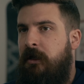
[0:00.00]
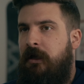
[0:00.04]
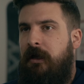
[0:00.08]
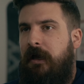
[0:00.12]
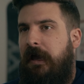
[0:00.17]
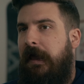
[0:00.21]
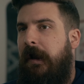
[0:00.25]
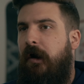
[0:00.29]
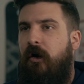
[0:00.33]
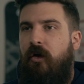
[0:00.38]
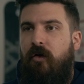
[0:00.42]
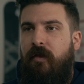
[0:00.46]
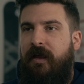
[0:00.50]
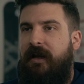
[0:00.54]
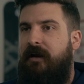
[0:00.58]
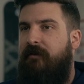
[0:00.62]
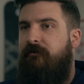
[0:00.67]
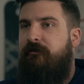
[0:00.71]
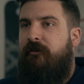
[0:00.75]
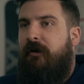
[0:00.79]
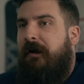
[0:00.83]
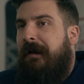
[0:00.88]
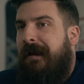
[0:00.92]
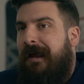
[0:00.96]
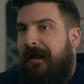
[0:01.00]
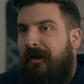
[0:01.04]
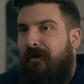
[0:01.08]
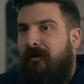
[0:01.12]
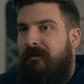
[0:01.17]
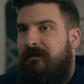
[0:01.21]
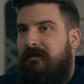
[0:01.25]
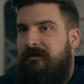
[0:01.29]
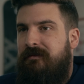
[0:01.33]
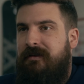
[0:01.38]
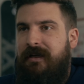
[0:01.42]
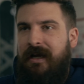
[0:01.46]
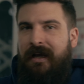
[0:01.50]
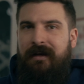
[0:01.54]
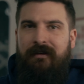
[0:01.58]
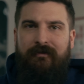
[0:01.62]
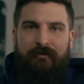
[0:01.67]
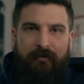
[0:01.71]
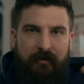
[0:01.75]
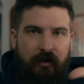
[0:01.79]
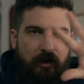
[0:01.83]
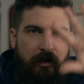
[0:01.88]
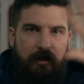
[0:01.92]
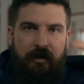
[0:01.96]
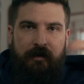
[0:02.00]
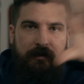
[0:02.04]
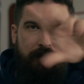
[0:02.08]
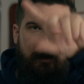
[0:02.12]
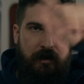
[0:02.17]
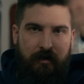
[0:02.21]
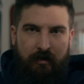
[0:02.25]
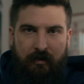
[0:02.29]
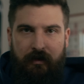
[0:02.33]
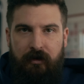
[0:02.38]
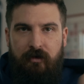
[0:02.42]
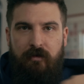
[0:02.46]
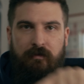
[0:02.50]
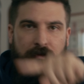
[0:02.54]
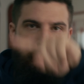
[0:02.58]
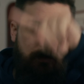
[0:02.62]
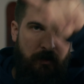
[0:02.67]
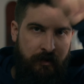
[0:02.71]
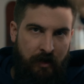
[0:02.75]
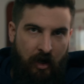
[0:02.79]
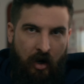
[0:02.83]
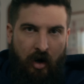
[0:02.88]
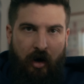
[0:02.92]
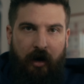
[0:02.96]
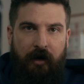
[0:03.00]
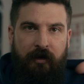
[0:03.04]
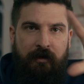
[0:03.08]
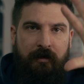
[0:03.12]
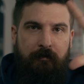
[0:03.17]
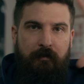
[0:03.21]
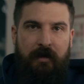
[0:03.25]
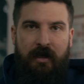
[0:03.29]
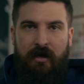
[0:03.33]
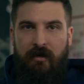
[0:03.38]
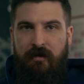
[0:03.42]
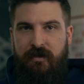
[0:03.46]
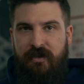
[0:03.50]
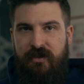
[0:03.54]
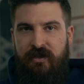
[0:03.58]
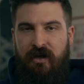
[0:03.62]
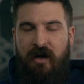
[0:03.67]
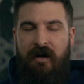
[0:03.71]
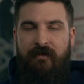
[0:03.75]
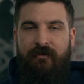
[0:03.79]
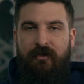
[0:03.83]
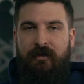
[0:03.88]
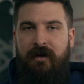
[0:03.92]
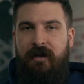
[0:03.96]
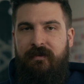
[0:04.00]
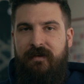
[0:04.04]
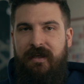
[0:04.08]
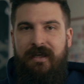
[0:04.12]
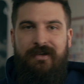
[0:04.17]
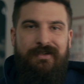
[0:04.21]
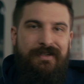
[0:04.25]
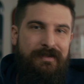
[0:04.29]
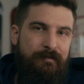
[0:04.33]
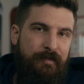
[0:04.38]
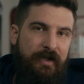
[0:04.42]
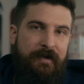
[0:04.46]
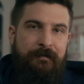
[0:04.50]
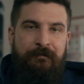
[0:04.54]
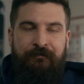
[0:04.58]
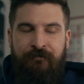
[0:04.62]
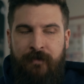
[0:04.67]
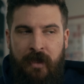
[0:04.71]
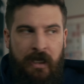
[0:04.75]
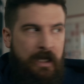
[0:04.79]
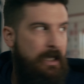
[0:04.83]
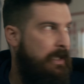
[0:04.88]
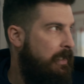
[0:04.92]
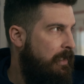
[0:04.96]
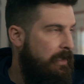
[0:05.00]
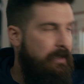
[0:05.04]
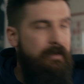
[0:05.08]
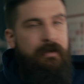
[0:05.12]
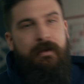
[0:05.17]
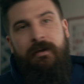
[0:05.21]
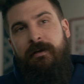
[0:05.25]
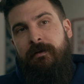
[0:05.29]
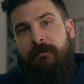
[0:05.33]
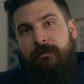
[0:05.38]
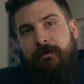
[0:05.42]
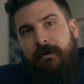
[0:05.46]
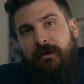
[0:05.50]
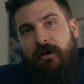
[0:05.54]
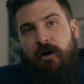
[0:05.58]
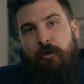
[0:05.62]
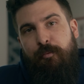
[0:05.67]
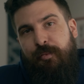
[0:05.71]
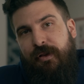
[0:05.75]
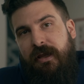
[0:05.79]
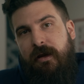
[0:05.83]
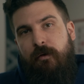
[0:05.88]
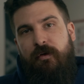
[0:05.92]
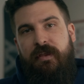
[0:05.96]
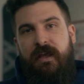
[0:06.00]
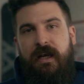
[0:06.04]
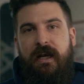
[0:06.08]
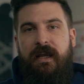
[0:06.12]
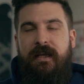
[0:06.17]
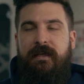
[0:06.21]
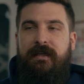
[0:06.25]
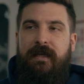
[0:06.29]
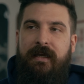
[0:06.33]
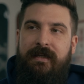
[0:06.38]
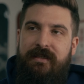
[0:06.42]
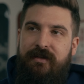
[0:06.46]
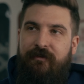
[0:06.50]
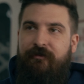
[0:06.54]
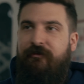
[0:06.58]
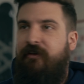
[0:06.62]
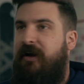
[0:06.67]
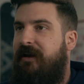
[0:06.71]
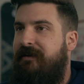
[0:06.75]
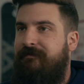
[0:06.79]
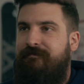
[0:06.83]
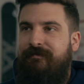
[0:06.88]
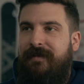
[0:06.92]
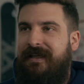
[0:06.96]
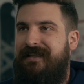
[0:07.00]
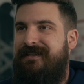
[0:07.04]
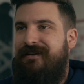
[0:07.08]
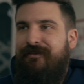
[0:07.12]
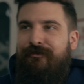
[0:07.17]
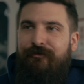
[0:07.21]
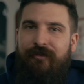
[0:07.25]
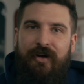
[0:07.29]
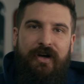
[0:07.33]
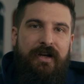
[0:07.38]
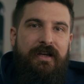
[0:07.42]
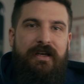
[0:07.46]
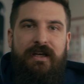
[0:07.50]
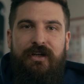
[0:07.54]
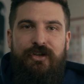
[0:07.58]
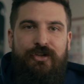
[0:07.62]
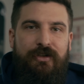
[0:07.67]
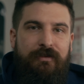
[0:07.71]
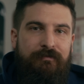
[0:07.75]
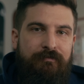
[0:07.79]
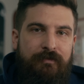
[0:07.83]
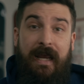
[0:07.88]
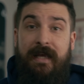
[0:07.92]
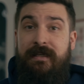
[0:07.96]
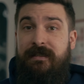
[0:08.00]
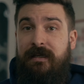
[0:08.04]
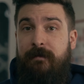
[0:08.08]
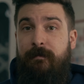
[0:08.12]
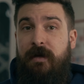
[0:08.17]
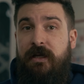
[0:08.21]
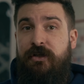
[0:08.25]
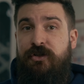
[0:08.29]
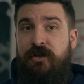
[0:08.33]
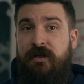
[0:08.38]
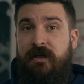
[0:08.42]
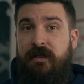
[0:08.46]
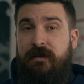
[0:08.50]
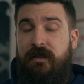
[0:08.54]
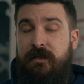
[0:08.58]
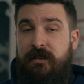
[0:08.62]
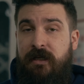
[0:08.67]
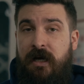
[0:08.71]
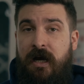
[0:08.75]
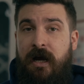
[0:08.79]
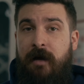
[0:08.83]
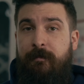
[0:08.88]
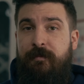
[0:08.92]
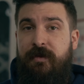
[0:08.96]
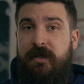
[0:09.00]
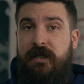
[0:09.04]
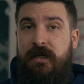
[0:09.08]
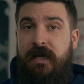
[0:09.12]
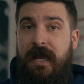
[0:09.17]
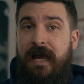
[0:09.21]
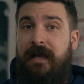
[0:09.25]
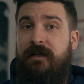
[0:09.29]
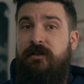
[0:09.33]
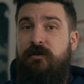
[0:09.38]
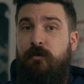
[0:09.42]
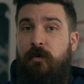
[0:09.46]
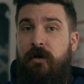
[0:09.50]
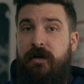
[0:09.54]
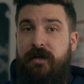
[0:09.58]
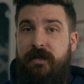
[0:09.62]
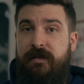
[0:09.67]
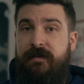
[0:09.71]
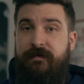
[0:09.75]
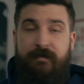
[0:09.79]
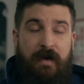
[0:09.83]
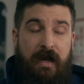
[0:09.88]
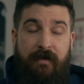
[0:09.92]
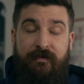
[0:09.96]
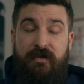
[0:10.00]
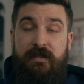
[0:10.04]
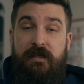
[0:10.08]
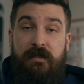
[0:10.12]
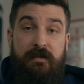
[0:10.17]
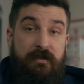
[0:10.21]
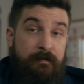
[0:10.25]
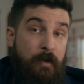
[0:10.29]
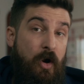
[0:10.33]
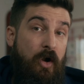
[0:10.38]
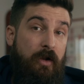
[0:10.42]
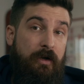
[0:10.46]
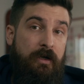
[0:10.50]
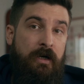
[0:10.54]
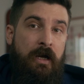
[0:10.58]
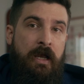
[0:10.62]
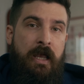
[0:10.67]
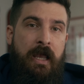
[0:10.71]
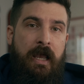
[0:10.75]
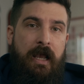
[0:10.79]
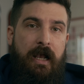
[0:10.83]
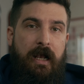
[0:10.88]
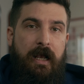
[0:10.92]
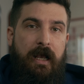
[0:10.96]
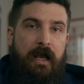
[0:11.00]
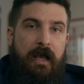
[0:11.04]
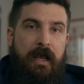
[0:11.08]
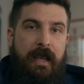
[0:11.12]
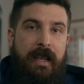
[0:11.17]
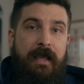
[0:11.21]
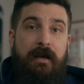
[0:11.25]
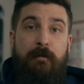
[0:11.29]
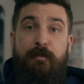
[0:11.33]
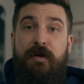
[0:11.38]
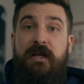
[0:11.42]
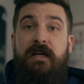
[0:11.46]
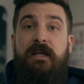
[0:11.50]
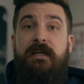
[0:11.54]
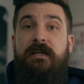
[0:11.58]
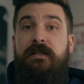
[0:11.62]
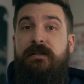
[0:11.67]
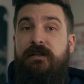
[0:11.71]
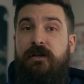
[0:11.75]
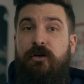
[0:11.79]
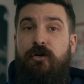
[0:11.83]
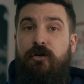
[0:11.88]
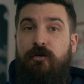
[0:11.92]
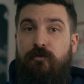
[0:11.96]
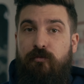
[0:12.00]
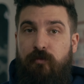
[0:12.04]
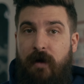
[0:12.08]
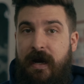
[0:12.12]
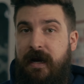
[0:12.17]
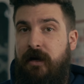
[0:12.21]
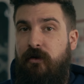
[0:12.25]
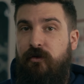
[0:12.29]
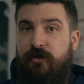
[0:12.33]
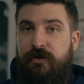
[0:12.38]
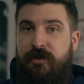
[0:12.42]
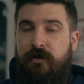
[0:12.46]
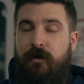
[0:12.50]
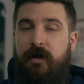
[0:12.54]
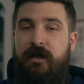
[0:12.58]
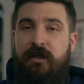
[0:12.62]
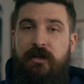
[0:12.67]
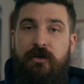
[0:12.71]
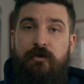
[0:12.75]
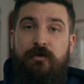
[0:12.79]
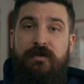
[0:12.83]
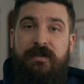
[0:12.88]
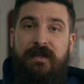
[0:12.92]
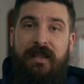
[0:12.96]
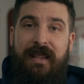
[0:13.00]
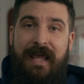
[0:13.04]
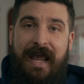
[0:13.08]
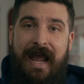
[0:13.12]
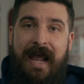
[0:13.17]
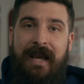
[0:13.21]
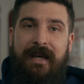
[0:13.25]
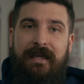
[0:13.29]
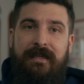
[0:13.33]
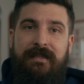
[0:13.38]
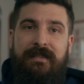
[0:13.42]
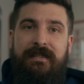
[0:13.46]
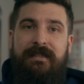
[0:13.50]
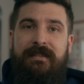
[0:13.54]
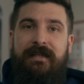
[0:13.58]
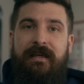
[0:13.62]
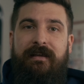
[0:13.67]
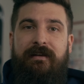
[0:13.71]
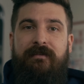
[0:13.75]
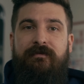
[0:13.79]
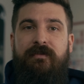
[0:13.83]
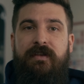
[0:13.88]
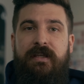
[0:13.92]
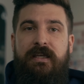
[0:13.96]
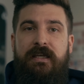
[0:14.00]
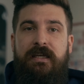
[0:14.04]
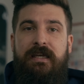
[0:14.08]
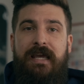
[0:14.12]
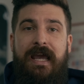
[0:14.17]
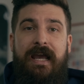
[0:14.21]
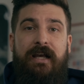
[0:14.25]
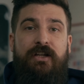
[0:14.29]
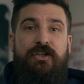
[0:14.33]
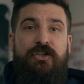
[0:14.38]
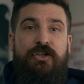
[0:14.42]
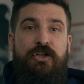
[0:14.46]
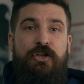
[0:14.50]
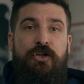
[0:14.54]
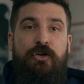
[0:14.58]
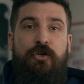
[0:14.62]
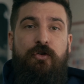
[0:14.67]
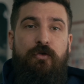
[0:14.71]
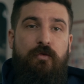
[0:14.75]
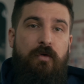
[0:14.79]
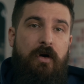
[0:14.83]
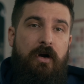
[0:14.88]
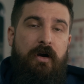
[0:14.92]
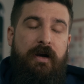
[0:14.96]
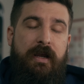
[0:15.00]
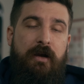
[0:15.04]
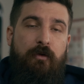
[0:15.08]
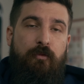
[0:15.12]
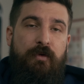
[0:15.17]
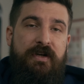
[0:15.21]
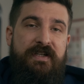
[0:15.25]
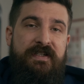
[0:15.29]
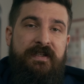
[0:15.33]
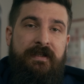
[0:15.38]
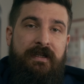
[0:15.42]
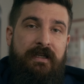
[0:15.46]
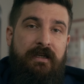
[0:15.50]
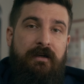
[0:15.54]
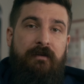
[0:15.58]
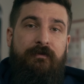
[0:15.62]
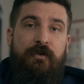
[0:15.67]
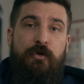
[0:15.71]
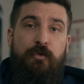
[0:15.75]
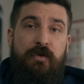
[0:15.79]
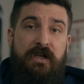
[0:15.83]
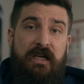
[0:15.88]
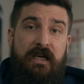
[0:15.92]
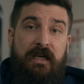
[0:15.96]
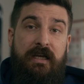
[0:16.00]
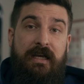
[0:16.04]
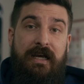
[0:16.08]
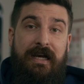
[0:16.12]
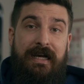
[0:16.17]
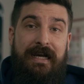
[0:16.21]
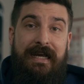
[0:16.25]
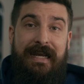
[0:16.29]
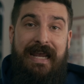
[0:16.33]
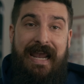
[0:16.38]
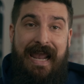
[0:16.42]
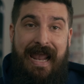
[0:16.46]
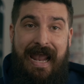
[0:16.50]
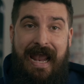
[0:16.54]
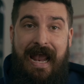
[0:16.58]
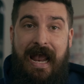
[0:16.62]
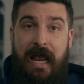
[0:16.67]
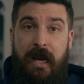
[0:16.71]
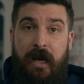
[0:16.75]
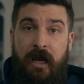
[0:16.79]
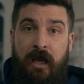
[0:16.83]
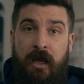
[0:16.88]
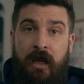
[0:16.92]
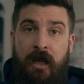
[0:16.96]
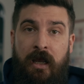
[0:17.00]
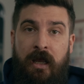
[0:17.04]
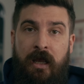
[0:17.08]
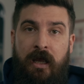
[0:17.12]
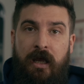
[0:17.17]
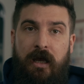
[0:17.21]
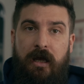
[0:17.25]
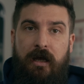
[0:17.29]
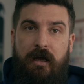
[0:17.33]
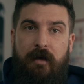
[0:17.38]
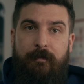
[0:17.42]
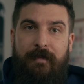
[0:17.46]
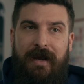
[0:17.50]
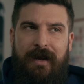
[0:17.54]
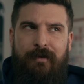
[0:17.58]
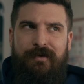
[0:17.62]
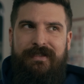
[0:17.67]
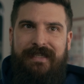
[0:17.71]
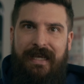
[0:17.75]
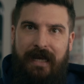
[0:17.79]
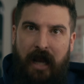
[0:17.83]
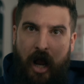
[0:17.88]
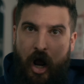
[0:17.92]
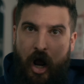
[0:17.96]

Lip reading: I don't know, like a Fresnel kind of look, a little hard in the middle and soft around the edges, but play with it. It's a fun addition. As I mentioned at the top, the X1 is obviously smaller and a bit easier to wrangle, so I used that instead of the X2 on a recent interview gig I had. I was like